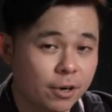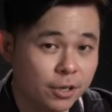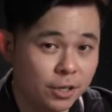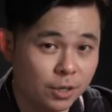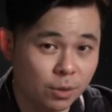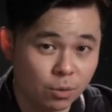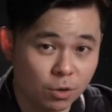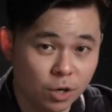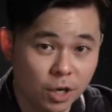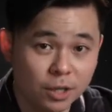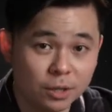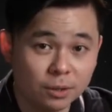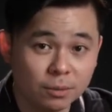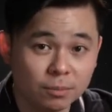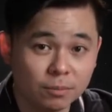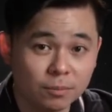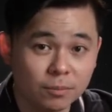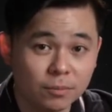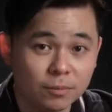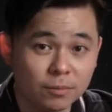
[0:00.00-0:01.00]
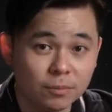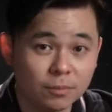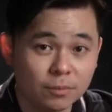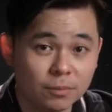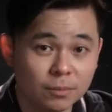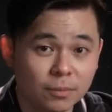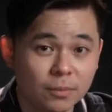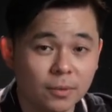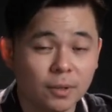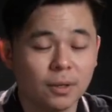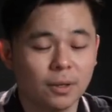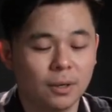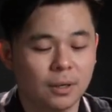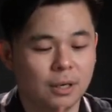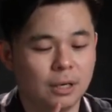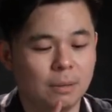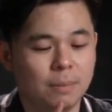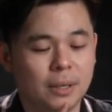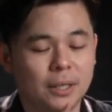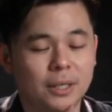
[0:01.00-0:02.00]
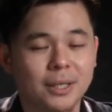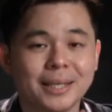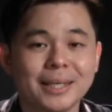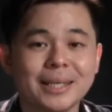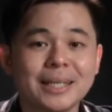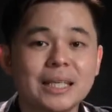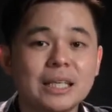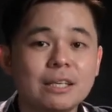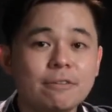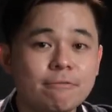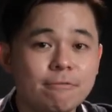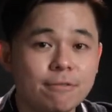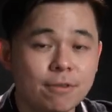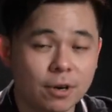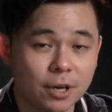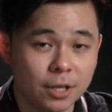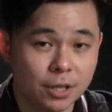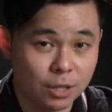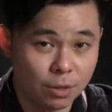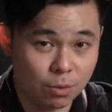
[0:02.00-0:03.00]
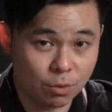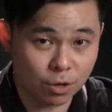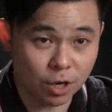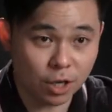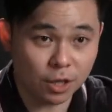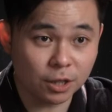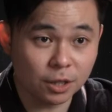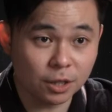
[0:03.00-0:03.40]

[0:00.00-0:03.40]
neuron, about the efferent neuron,